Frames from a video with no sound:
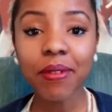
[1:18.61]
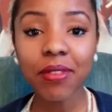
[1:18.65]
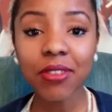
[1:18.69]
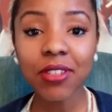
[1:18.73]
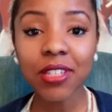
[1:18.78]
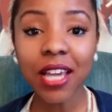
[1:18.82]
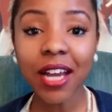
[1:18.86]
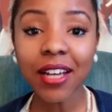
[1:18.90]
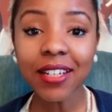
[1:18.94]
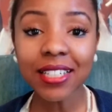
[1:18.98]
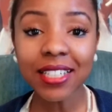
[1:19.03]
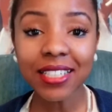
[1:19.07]

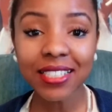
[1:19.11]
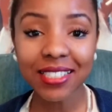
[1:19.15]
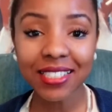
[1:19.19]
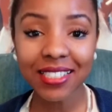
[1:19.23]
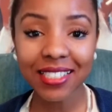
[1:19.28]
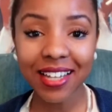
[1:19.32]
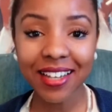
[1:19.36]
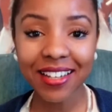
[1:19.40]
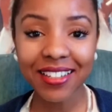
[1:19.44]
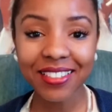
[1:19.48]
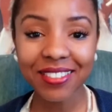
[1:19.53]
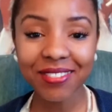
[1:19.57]
youngest
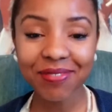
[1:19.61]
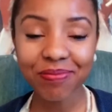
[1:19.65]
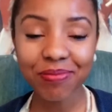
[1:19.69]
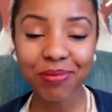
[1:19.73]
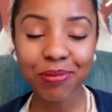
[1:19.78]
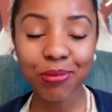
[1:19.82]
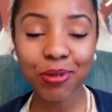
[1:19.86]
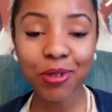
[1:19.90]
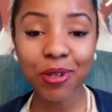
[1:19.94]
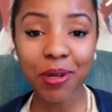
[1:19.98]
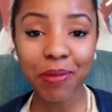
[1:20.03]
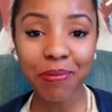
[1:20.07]
son,
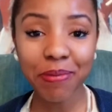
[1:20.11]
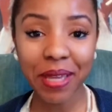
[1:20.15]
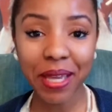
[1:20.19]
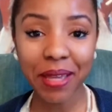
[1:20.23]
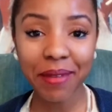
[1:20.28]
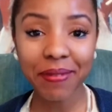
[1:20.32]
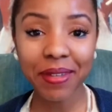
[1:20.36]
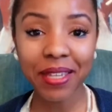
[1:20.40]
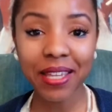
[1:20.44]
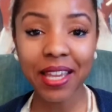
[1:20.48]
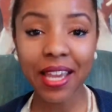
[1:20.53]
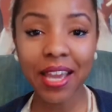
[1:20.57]
poor
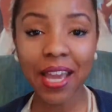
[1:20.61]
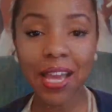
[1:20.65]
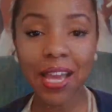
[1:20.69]
baby,